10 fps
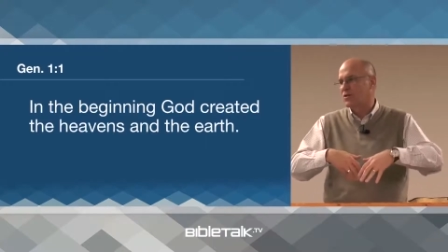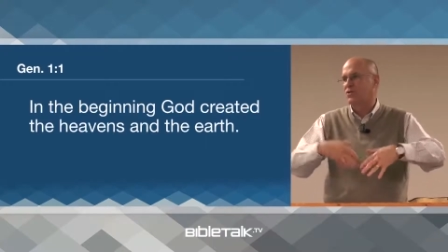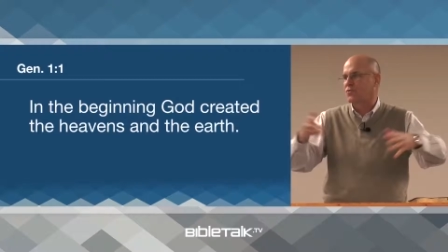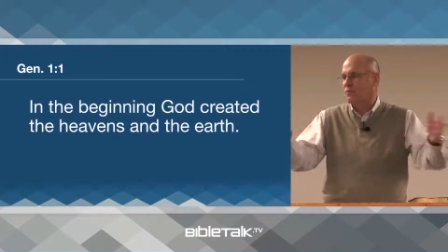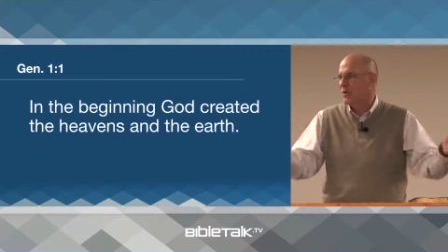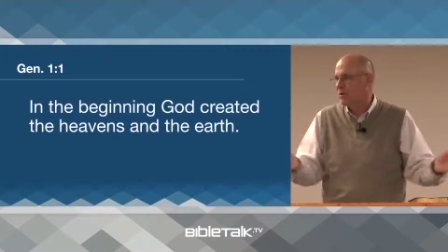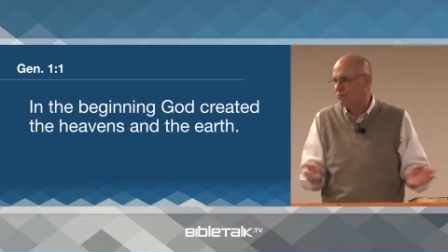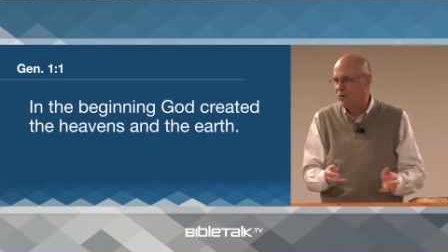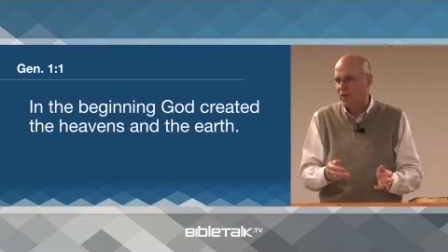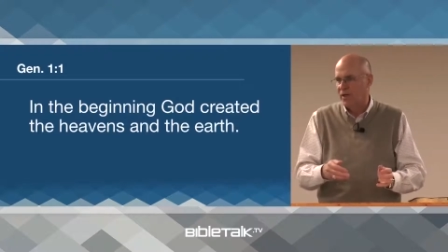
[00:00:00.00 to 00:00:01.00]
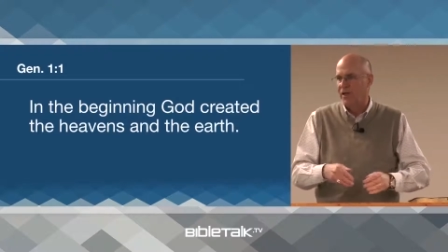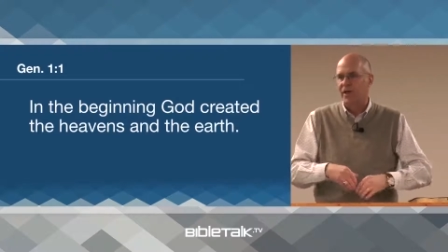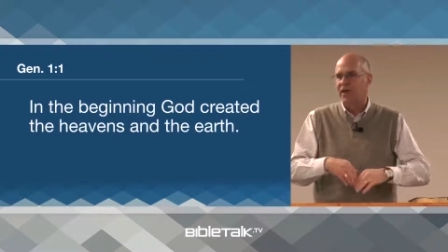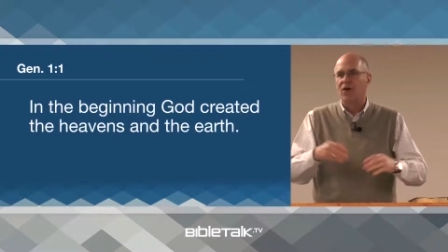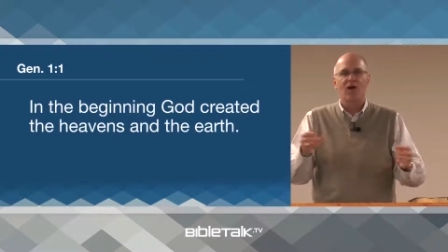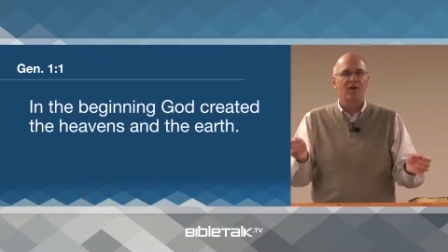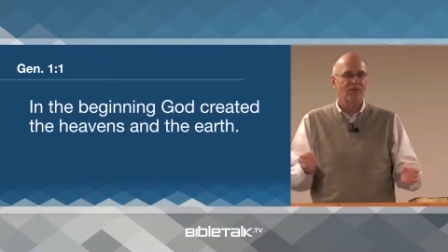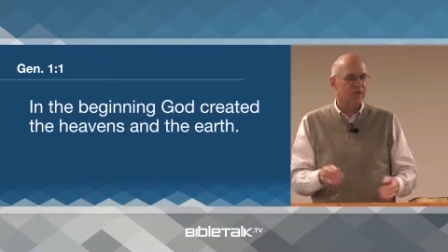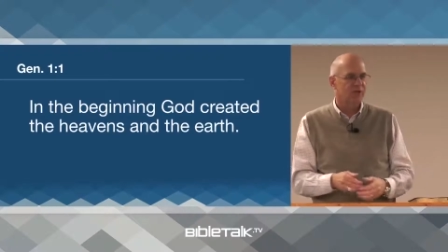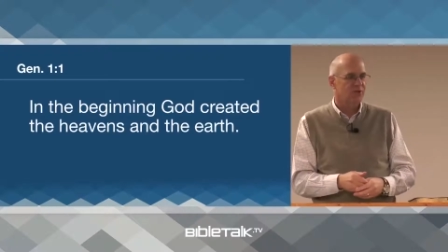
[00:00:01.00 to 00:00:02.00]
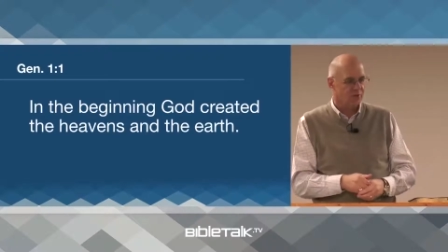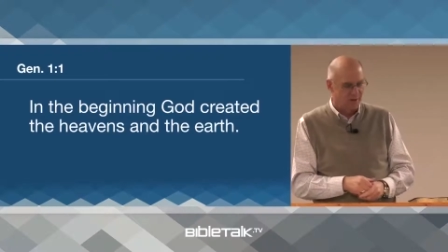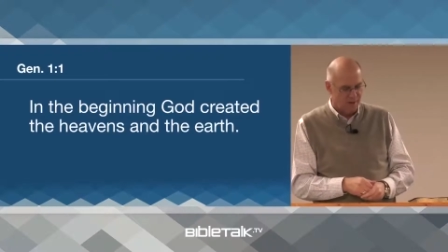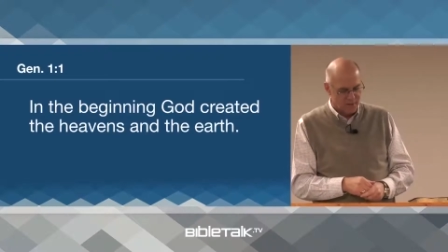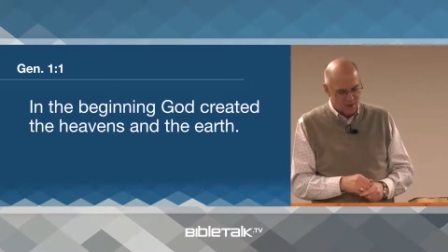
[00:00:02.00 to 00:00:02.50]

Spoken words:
distributed book in all of history.